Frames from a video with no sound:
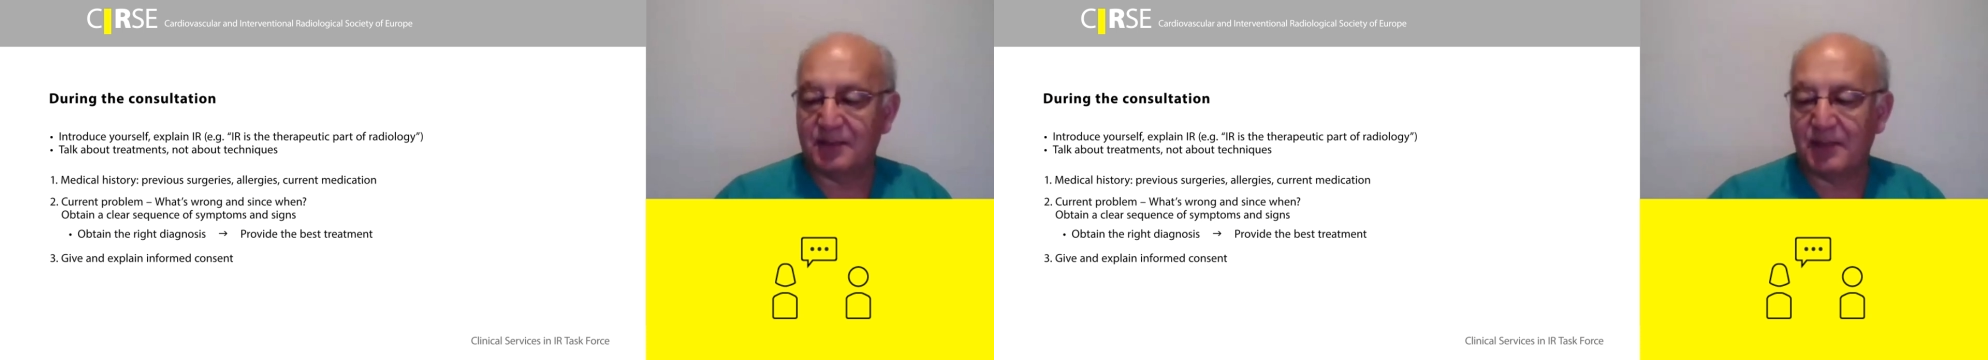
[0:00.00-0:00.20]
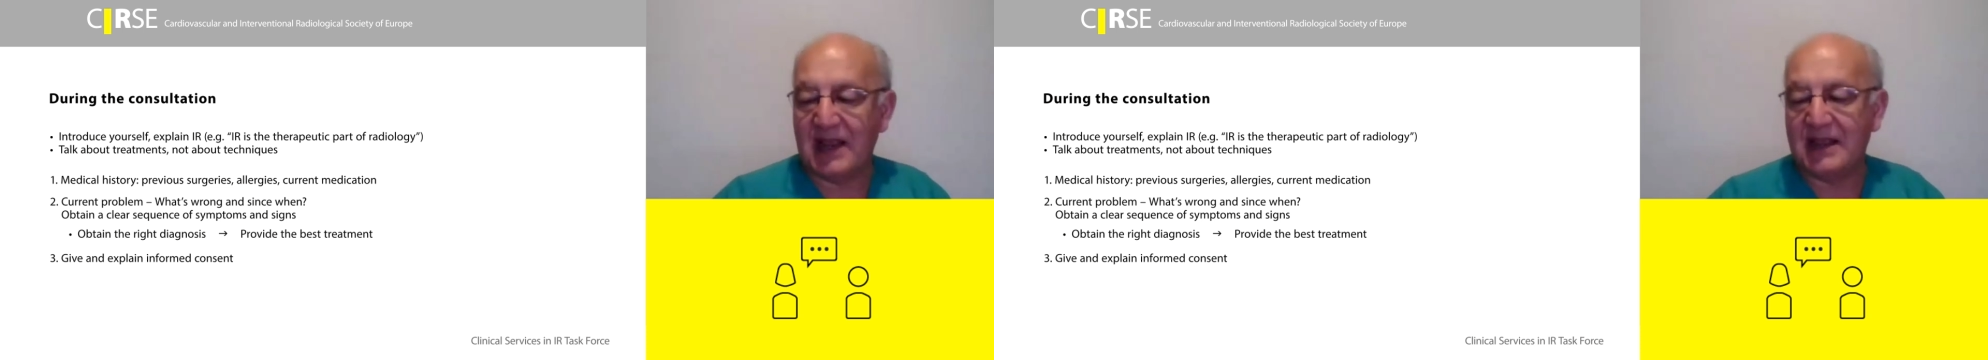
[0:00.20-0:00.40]

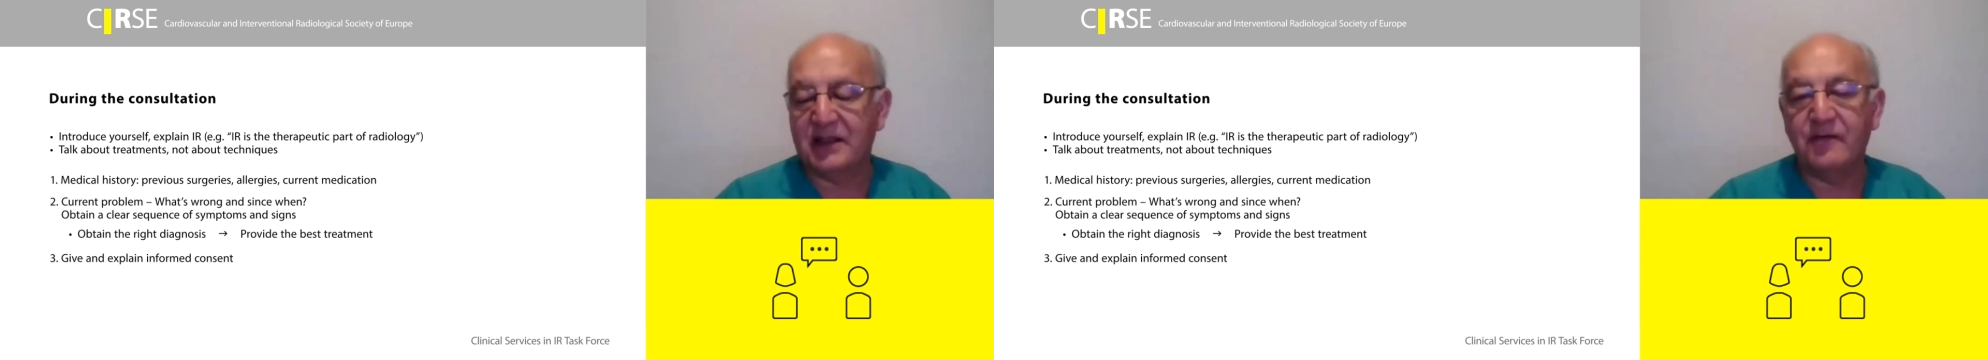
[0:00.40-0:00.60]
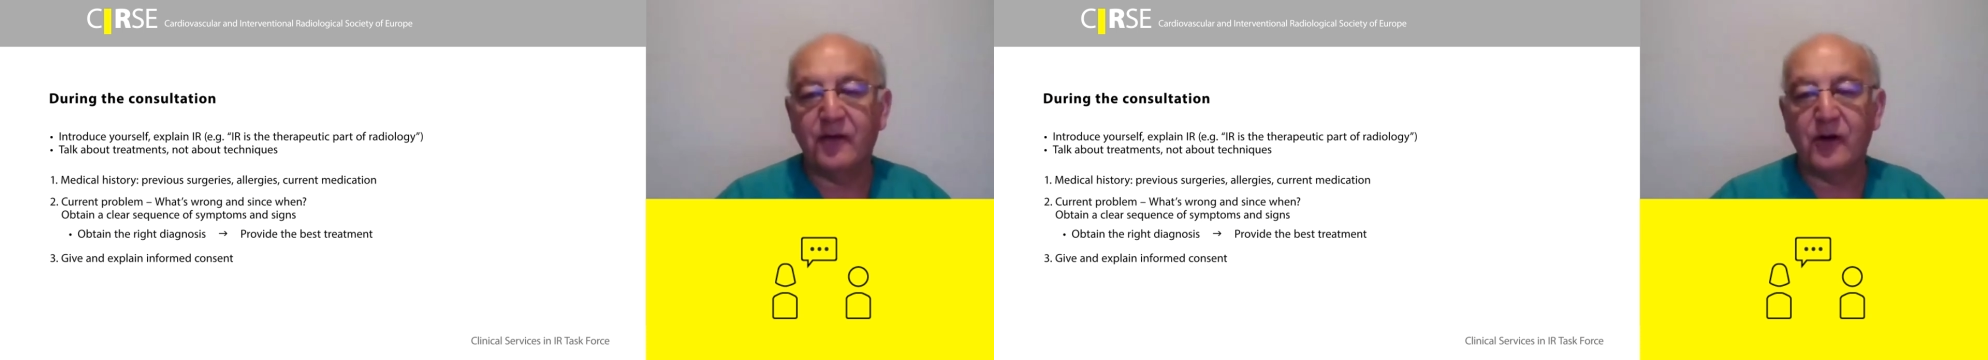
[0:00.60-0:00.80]

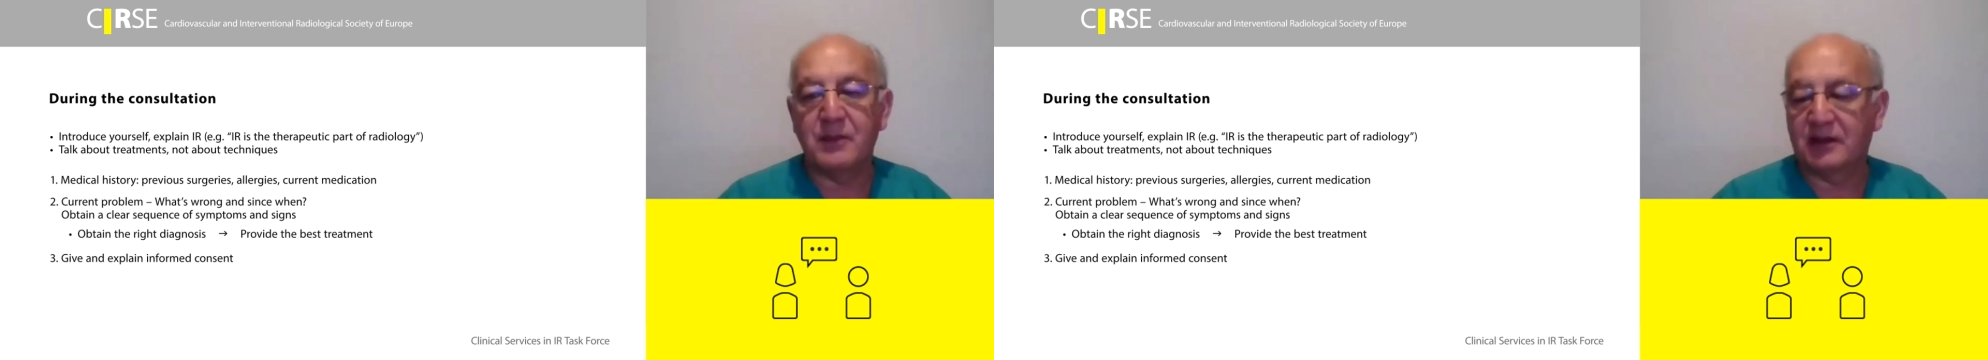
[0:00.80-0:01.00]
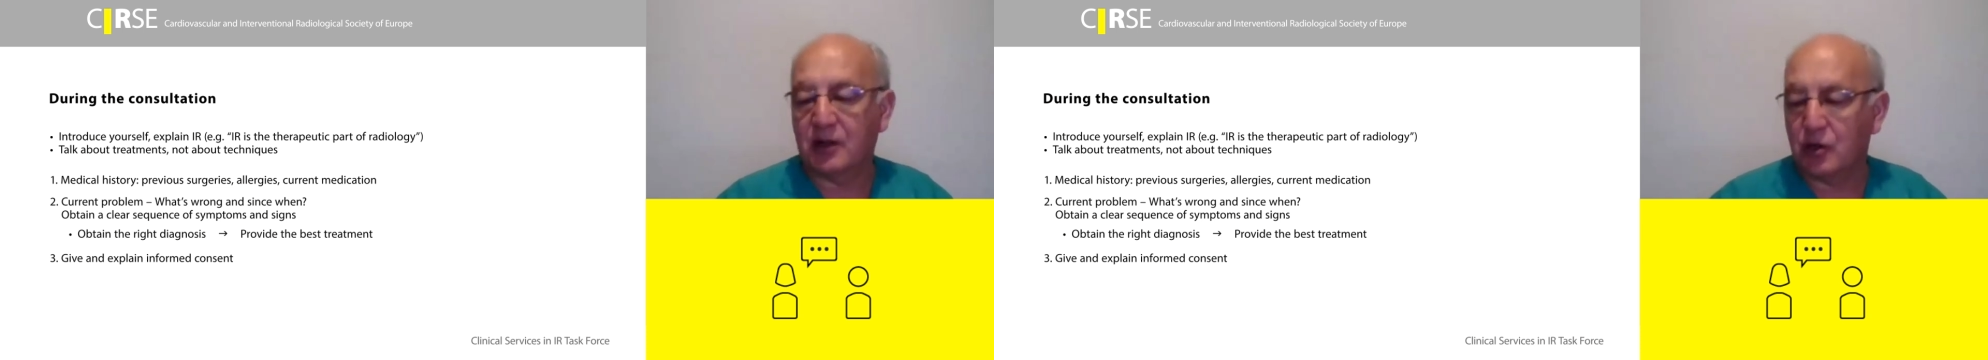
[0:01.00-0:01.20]
explain the
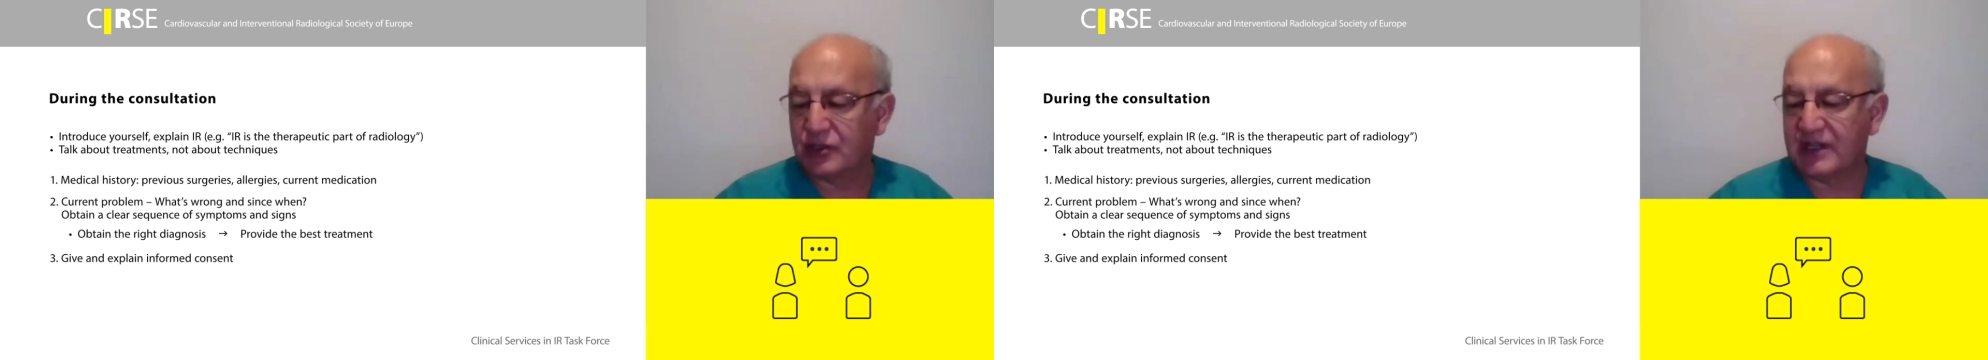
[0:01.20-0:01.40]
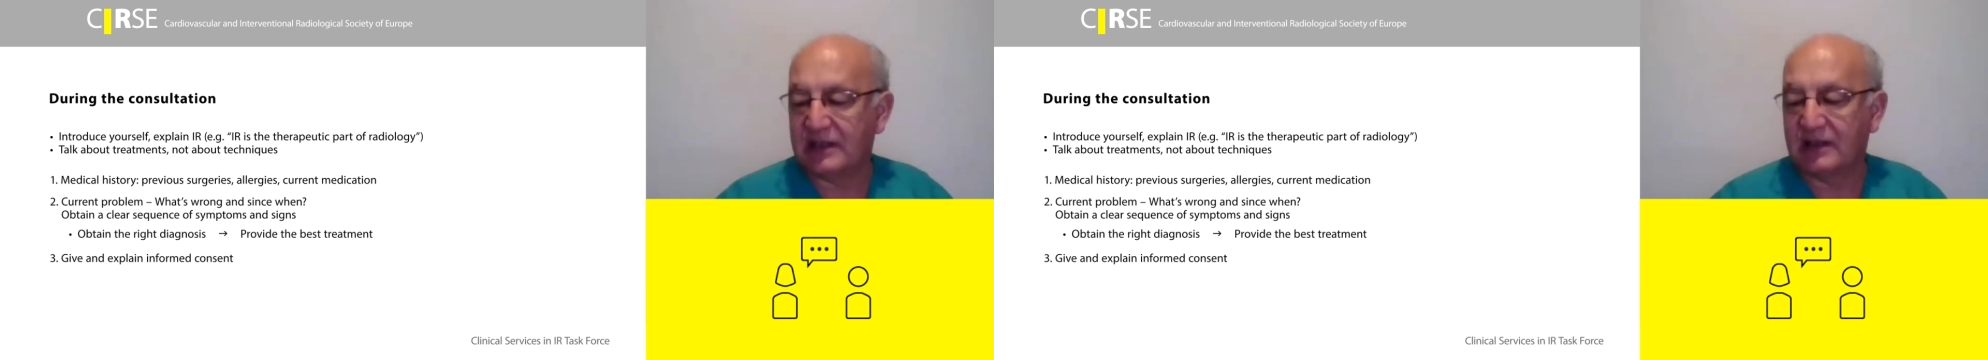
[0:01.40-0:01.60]
informed
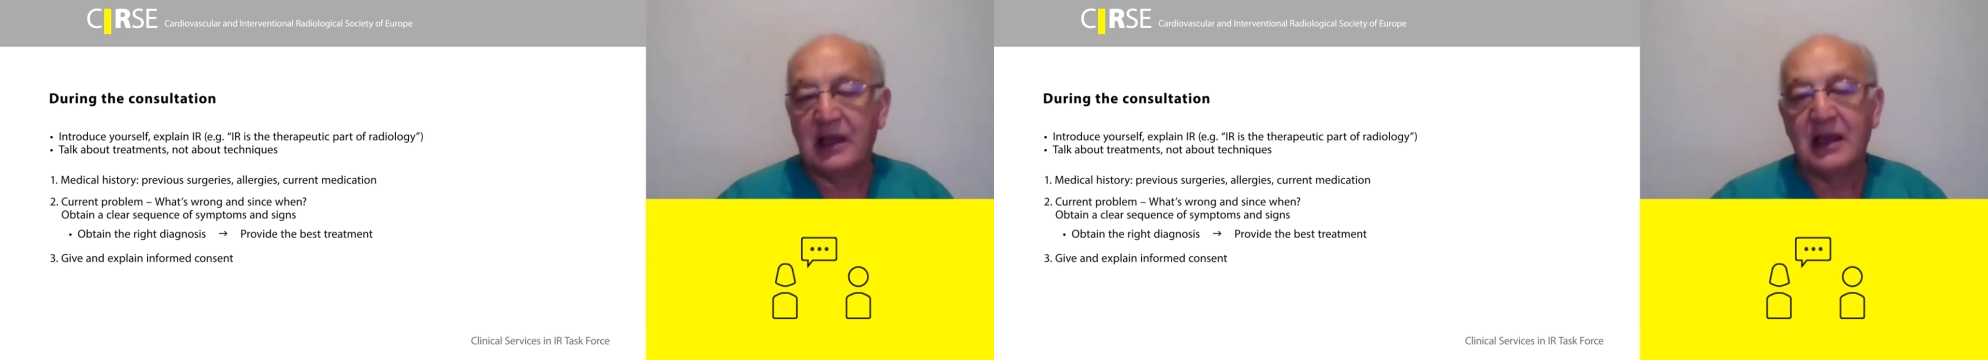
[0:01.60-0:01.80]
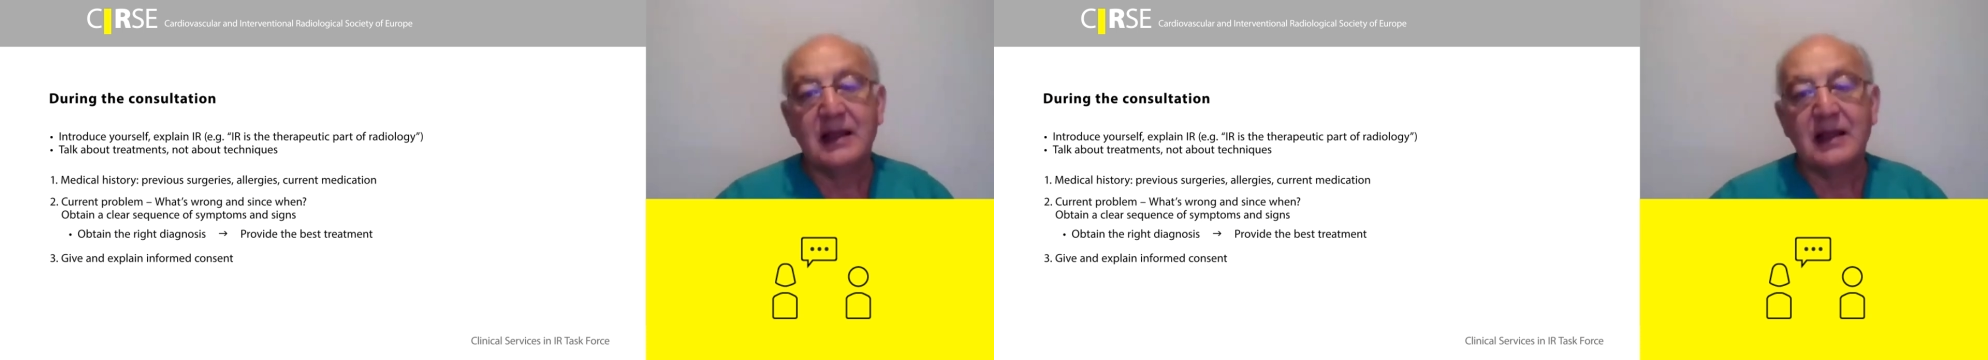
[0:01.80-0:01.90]
consent,